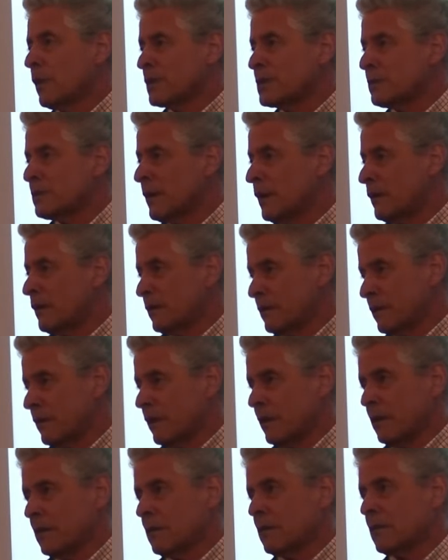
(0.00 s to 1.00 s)

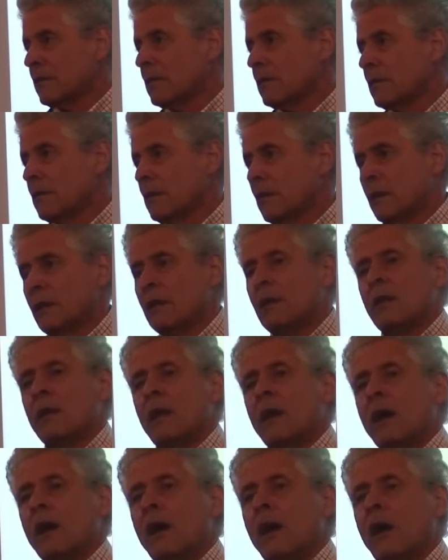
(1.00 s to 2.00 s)
prosperity
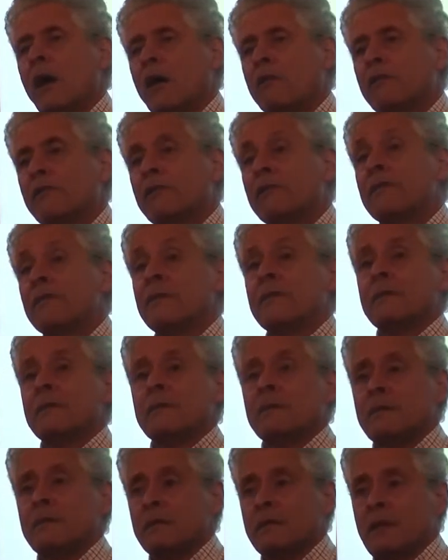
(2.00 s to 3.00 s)
of
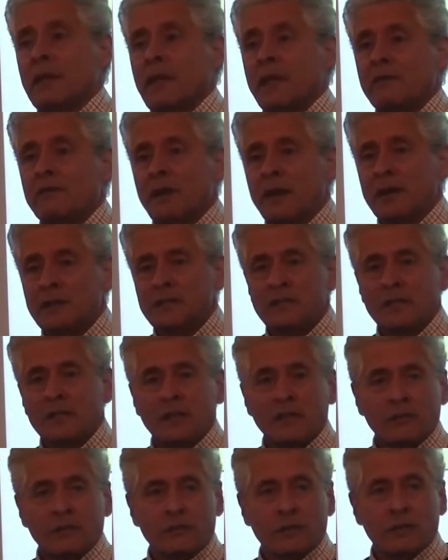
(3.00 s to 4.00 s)
the advanced
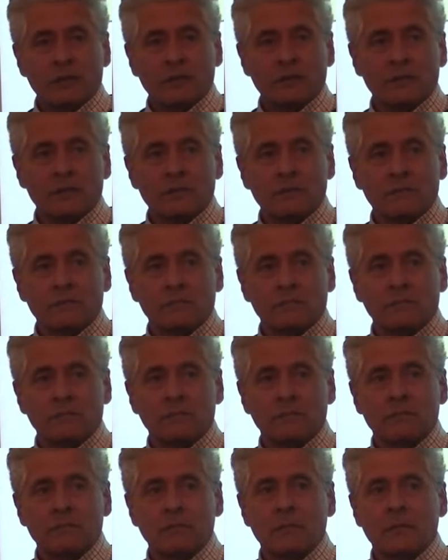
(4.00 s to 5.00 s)
countries.
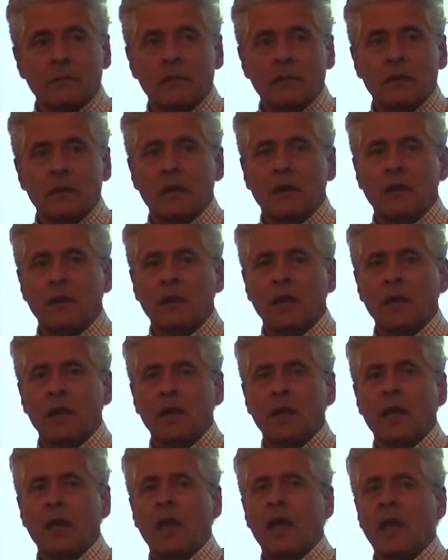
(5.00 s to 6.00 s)
Okay?
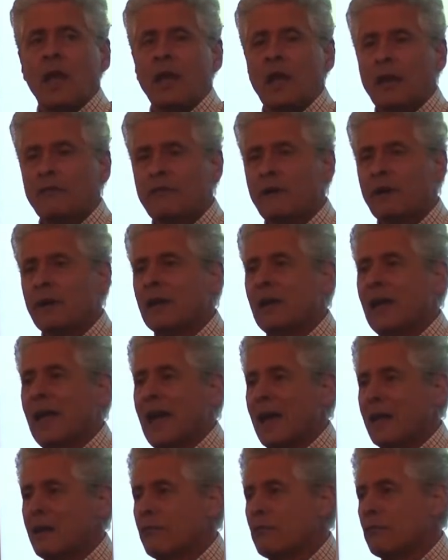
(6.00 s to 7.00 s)
And
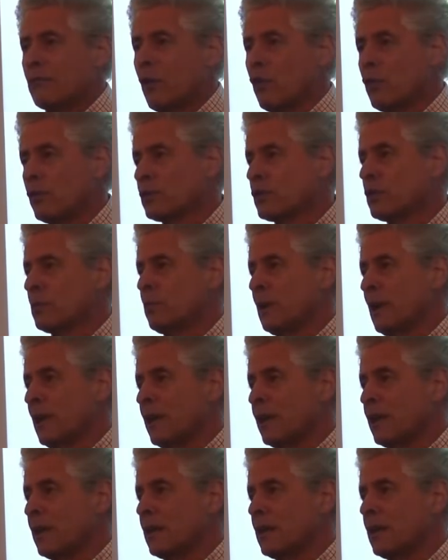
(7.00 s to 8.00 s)
Africa had a role to
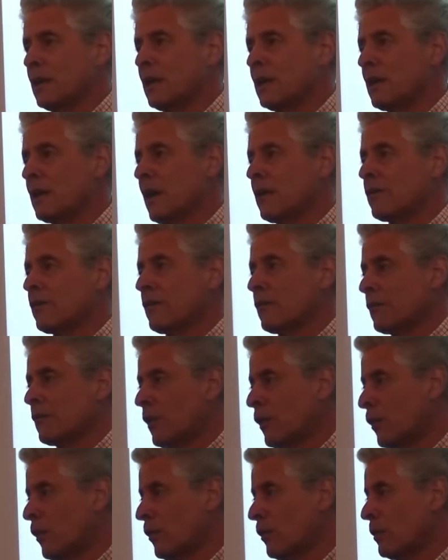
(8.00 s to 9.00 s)
play. It has a
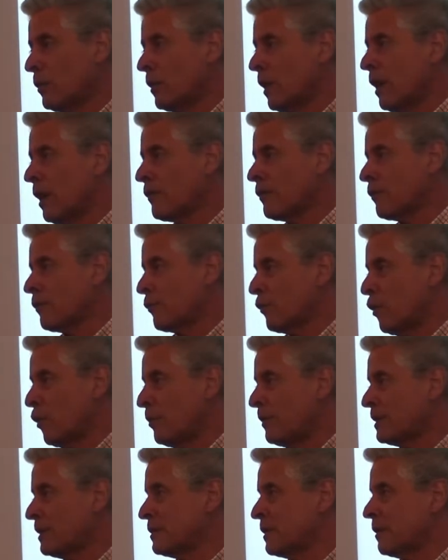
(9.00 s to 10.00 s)
role as a raw
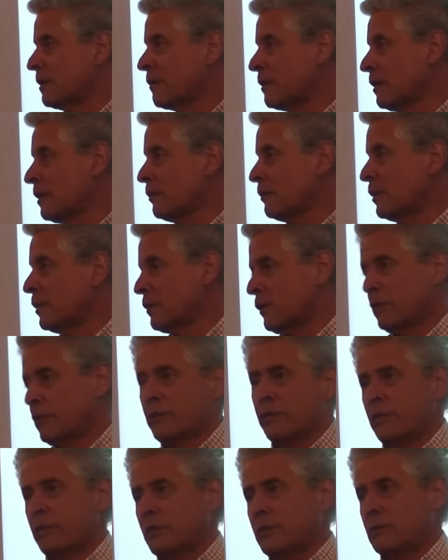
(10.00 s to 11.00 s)
material
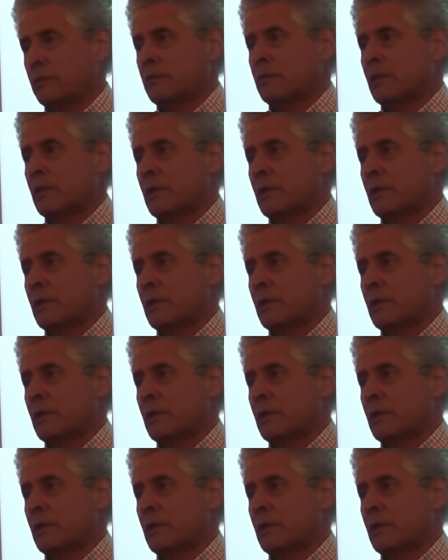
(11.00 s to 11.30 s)
producer.